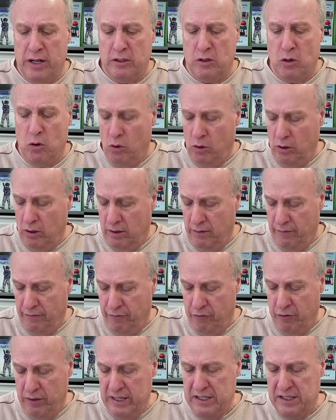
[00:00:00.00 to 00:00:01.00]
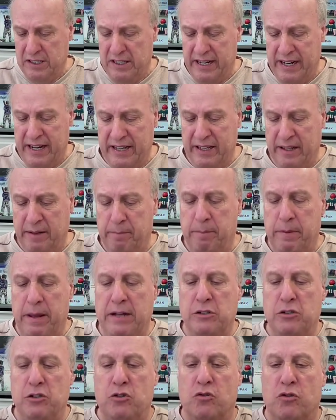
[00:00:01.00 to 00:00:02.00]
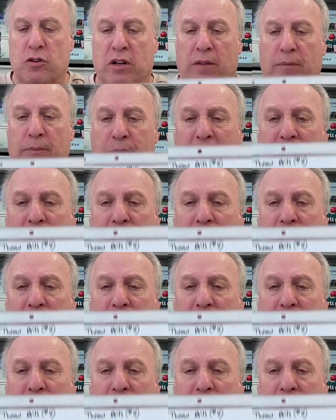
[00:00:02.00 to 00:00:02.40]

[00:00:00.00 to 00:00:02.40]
It's called the freestanding bench drill.